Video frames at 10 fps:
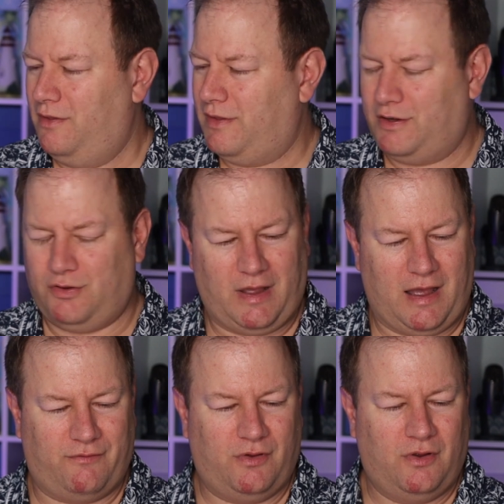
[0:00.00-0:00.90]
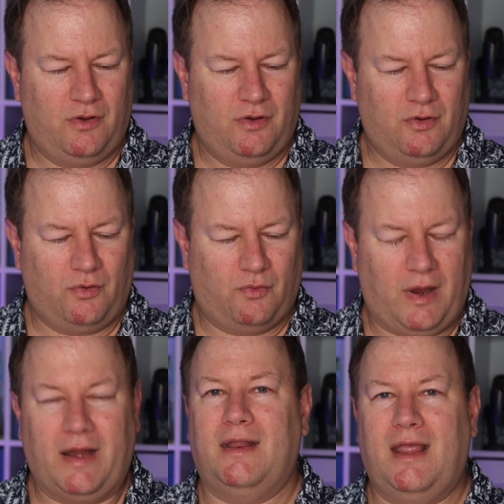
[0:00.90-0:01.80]
They do have
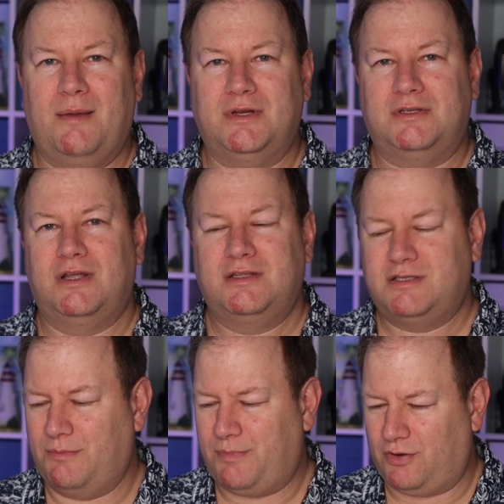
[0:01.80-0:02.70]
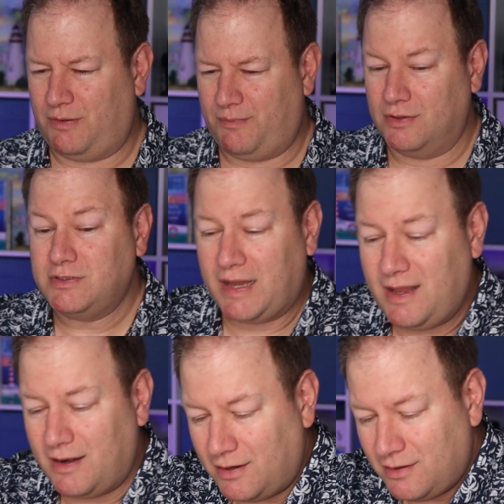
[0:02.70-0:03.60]
great image stability built
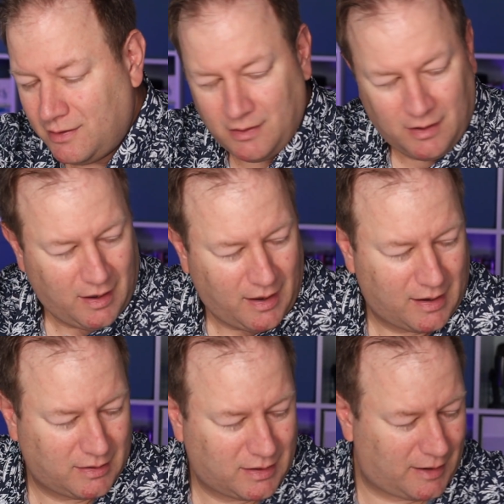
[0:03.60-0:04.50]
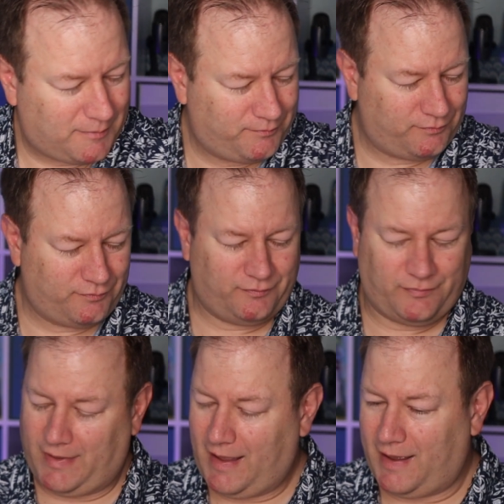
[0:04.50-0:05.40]
in, and
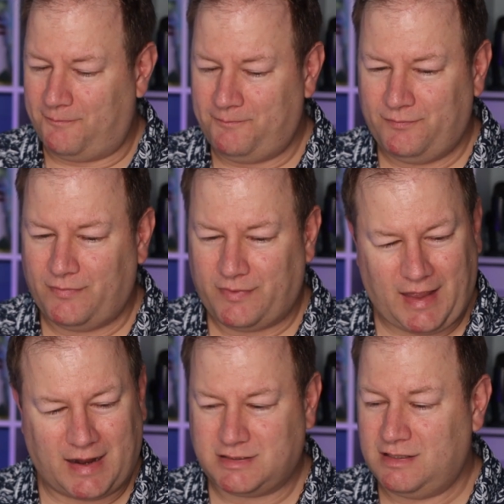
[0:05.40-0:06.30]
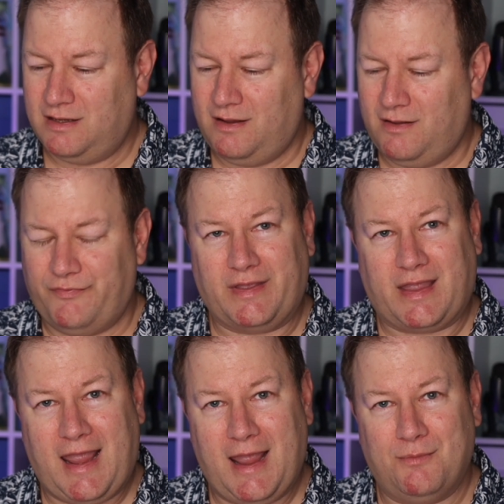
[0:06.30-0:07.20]
yeah, that's the
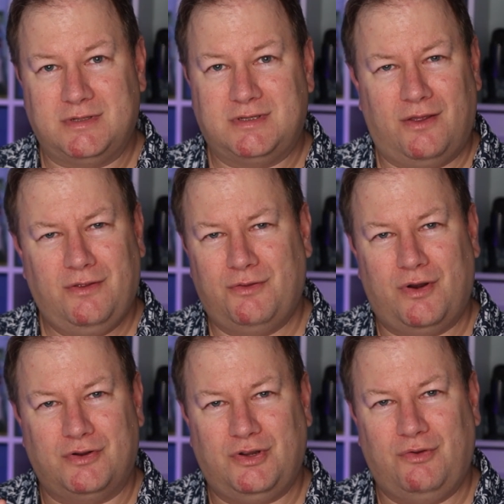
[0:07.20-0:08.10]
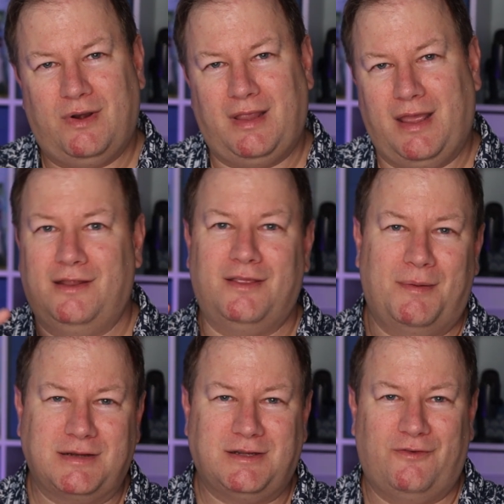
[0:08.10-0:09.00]
cameras, other than the one I'll show you right at the end that
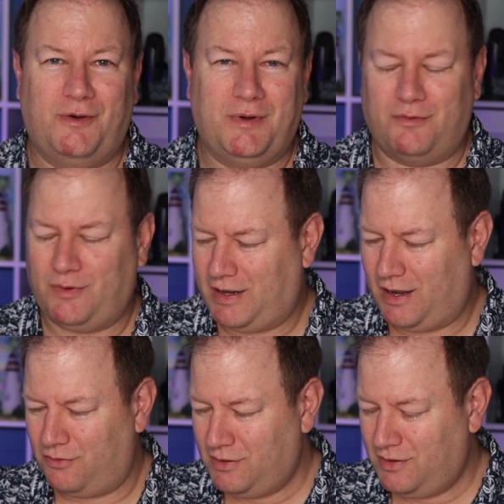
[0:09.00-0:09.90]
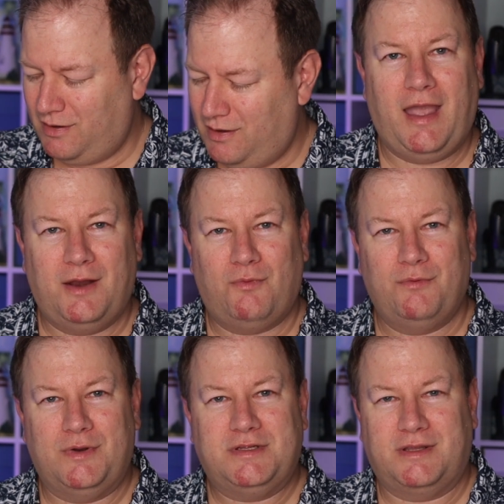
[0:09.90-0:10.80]
I'm actually filming on right now. And
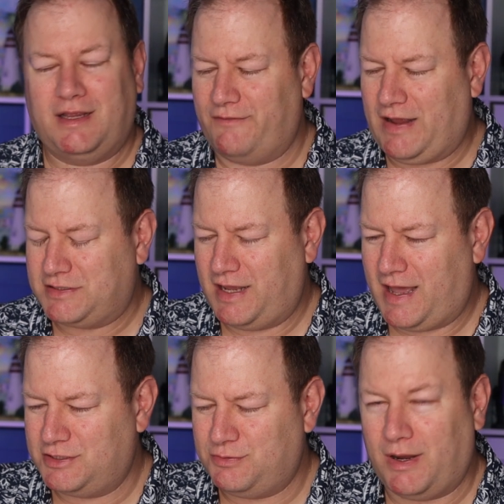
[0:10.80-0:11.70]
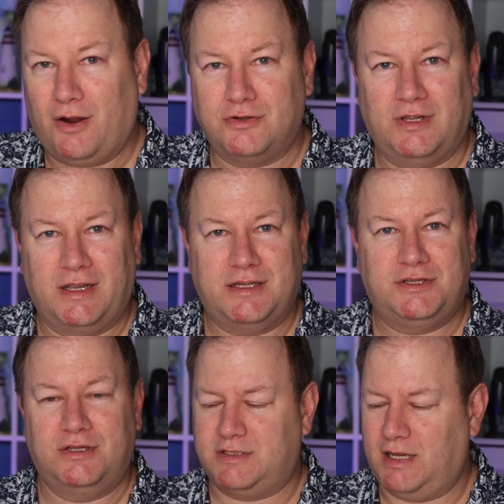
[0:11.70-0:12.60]
one recent thing I've actually added to my arsenal, I guess
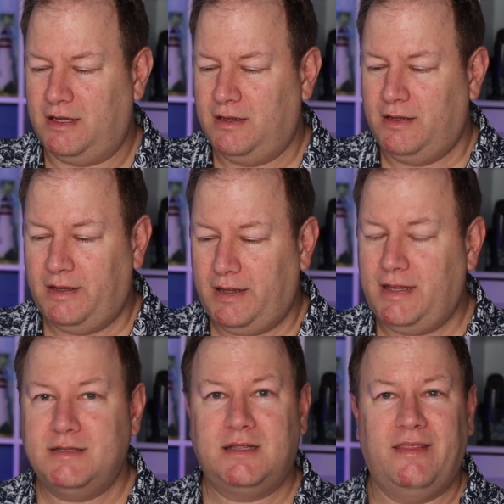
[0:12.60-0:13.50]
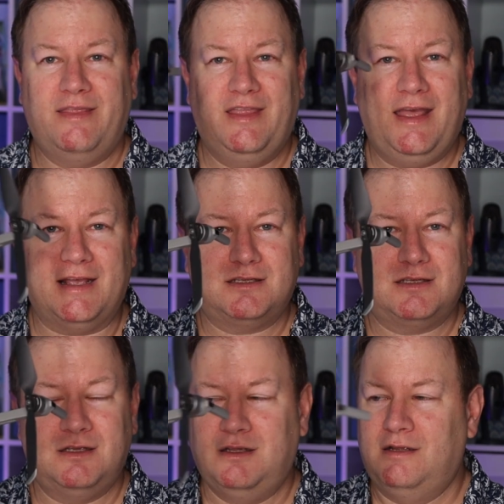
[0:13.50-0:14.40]
you could say, is this.